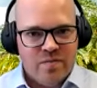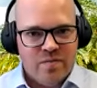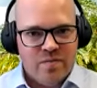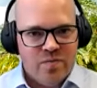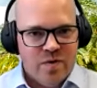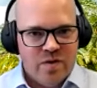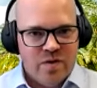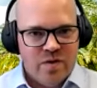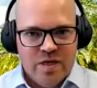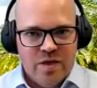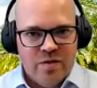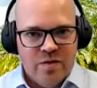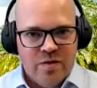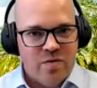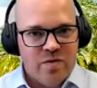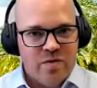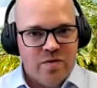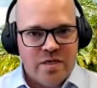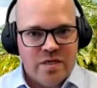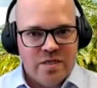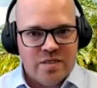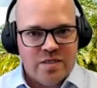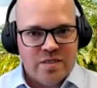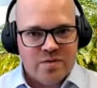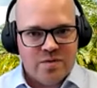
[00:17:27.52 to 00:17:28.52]
with either of
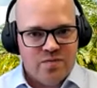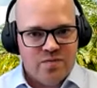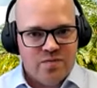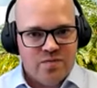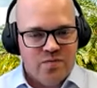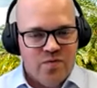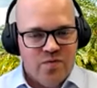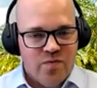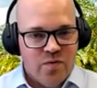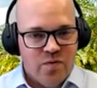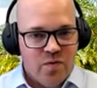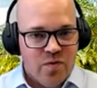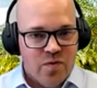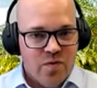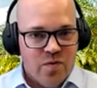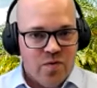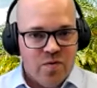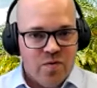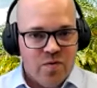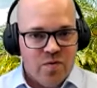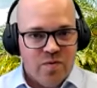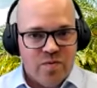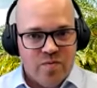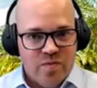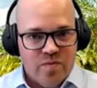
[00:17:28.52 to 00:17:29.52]
these for
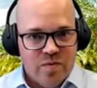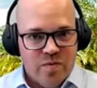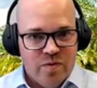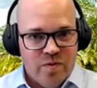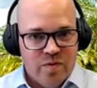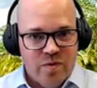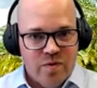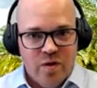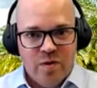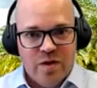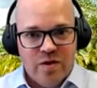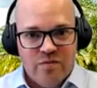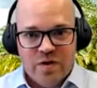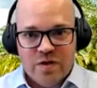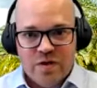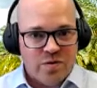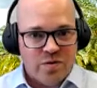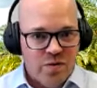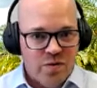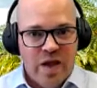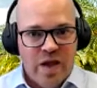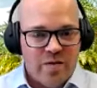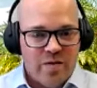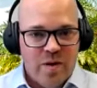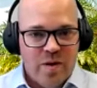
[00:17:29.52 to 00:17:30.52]
individuals or
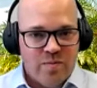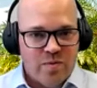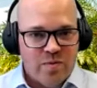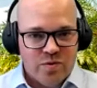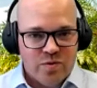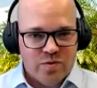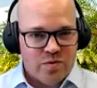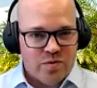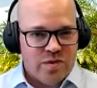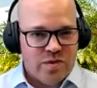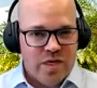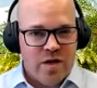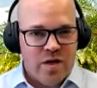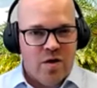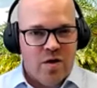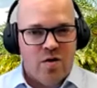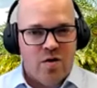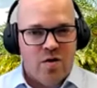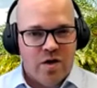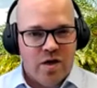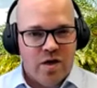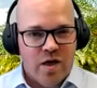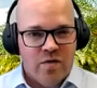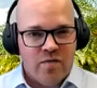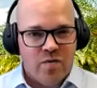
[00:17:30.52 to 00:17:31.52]
faculty members, or is that
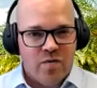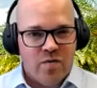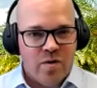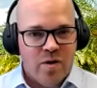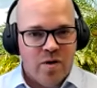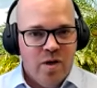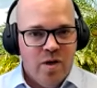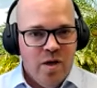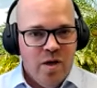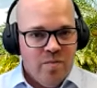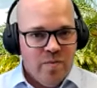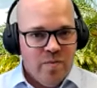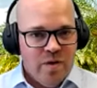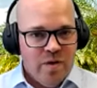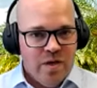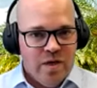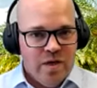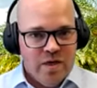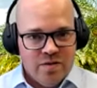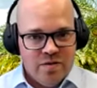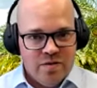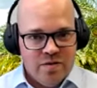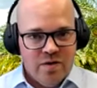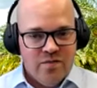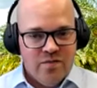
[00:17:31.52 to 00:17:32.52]
all covered
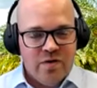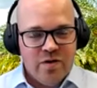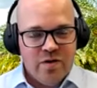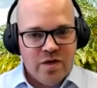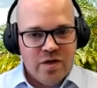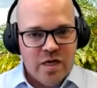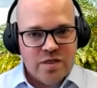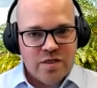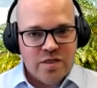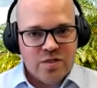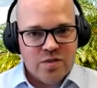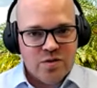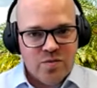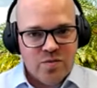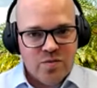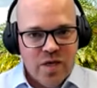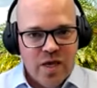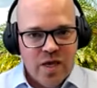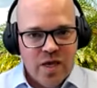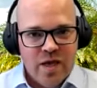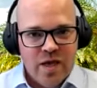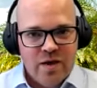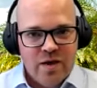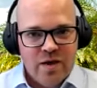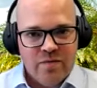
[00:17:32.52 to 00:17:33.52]
because of the affiliations we
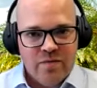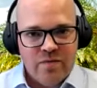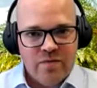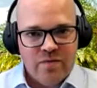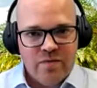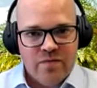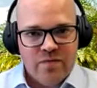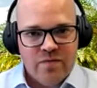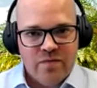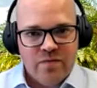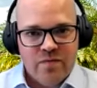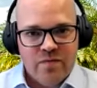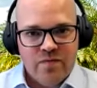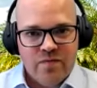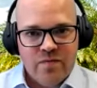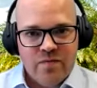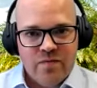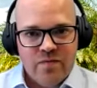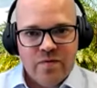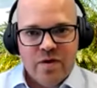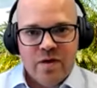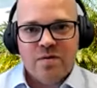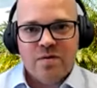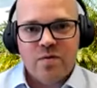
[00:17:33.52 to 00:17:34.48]
have through the